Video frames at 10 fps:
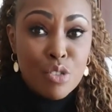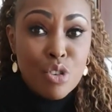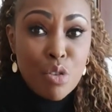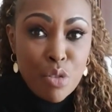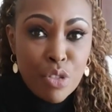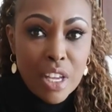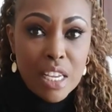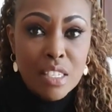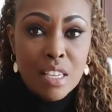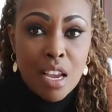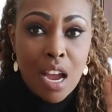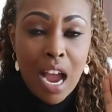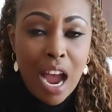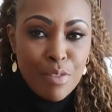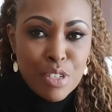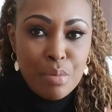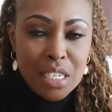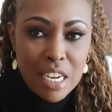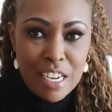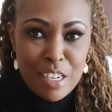two things have to be
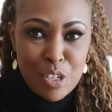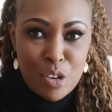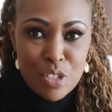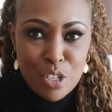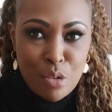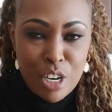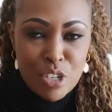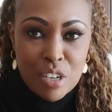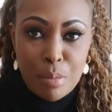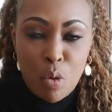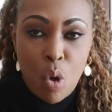taken into consideration. Number